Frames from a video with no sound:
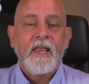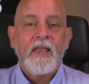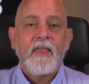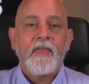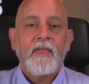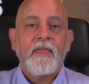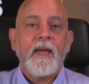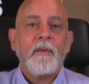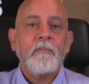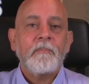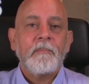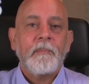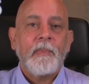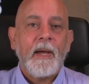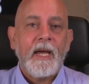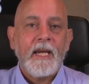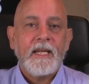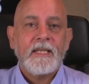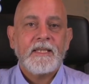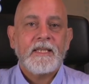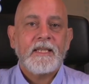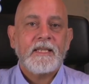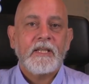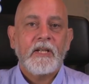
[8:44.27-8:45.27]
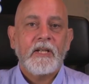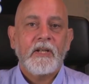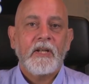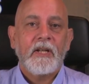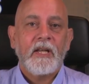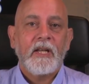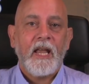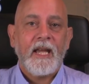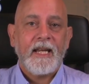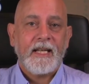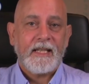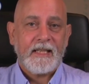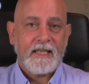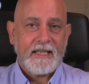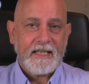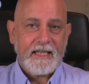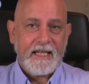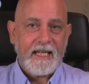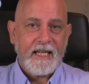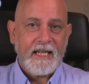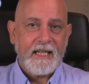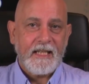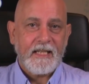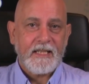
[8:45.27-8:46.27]
that paces her likely
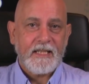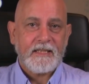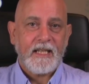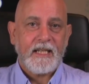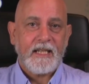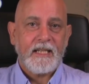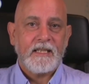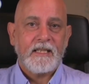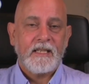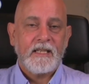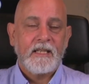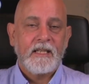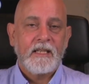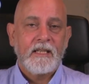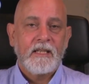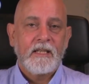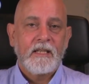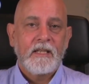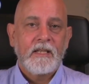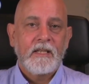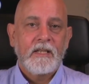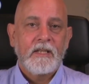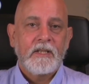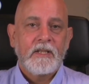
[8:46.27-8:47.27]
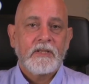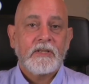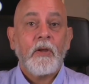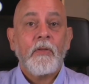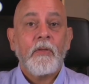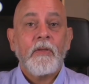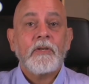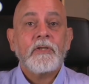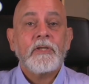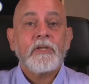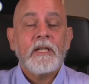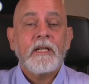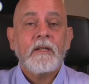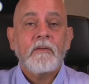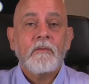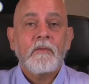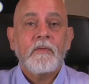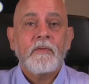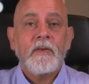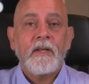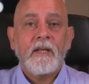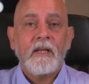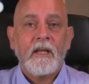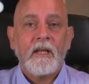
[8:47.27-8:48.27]
inner state so that she can
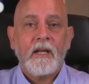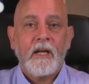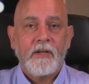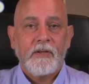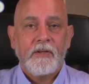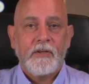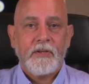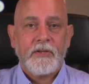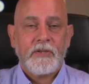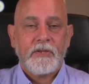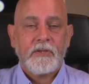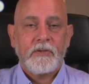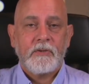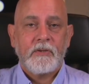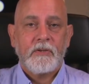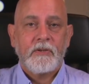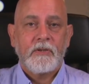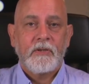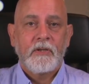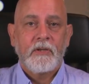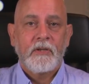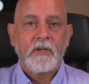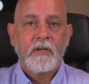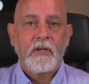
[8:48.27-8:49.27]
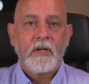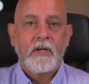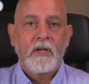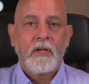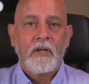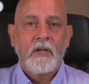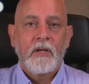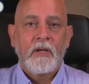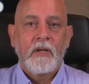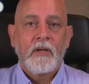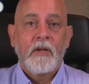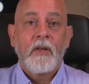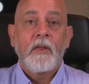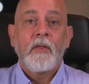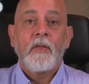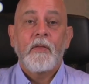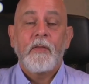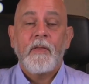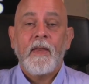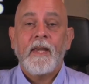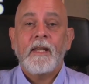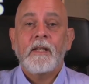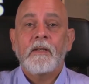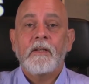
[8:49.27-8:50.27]
feel understood.
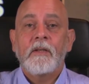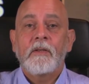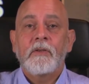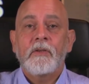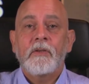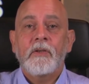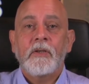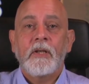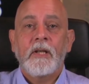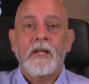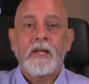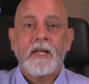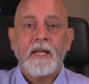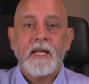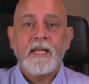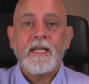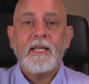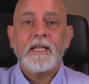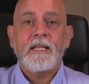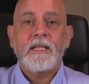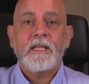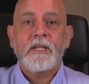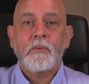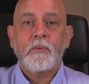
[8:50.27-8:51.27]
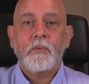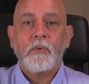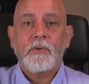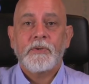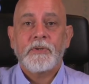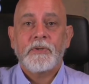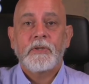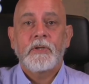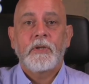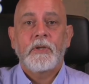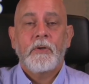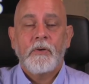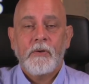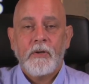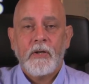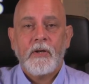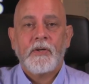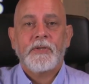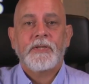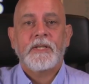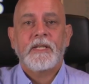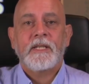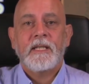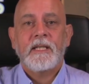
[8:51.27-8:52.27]
Then you can lead towards
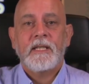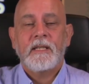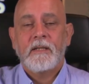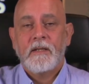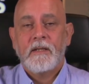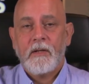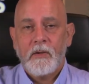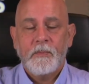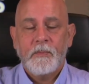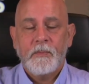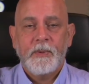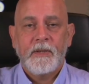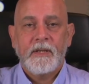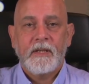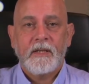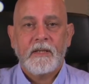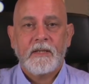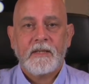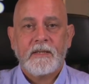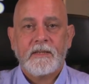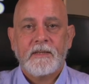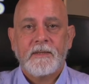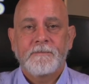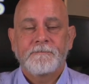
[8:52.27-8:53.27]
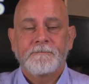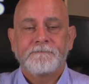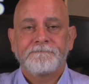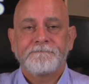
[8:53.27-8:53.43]
curiosity and openness.